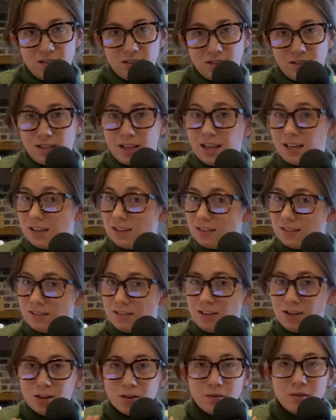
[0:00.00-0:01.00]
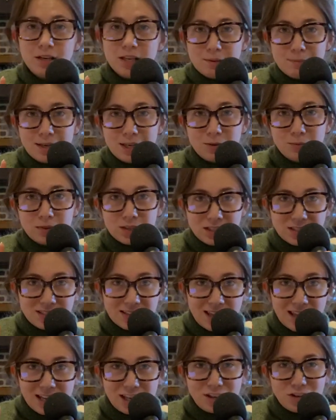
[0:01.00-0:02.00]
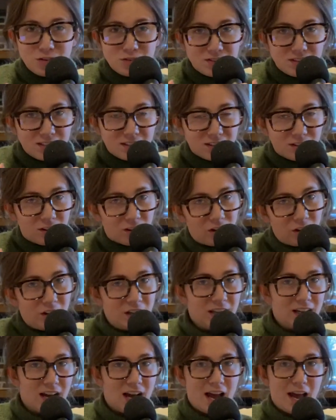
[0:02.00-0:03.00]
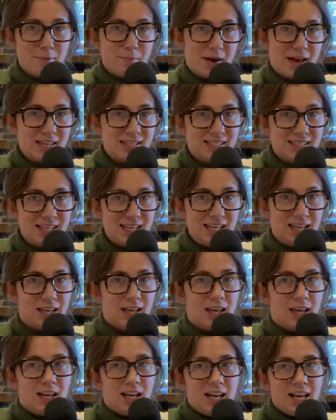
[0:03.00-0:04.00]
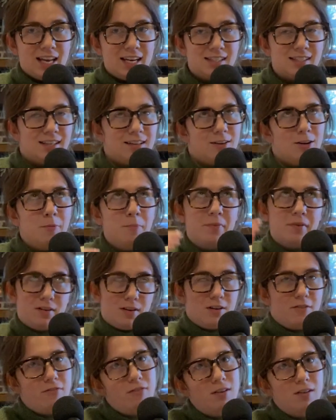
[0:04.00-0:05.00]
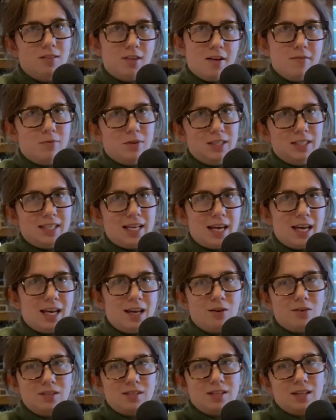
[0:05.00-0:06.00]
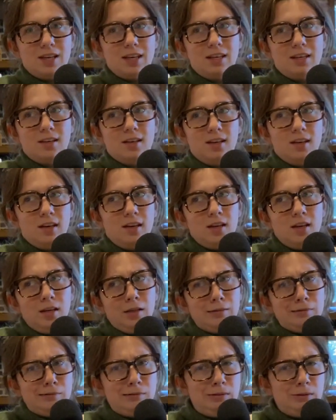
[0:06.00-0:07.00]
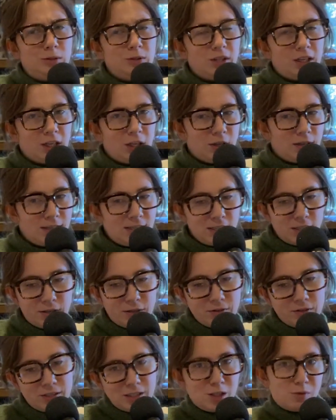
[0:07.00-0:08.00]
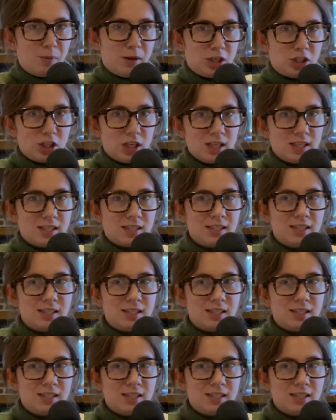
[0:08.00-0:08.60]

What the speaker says: Like, you know what I mean? Where it's like, you see a girl and a guy bestie, and it's like, oh, they're gonna fall in love one day. Or it's like, oh, they're looking a little suspicious.